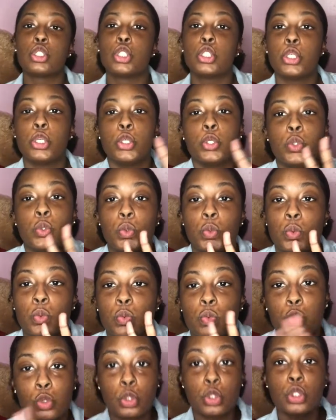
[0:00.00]
2
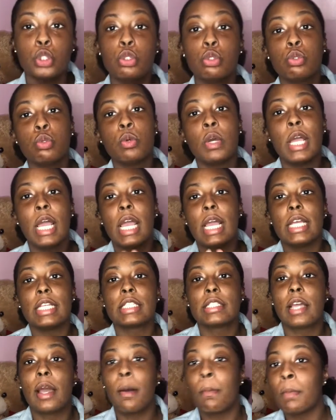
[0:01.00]
is
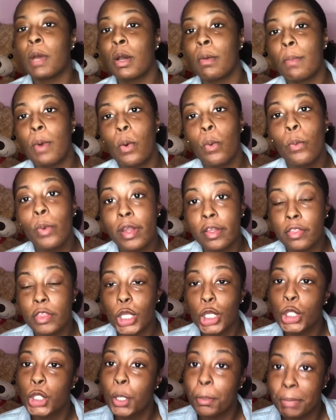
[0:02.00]
come up
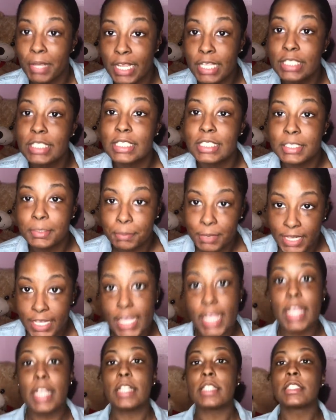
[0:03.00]
with your business plan.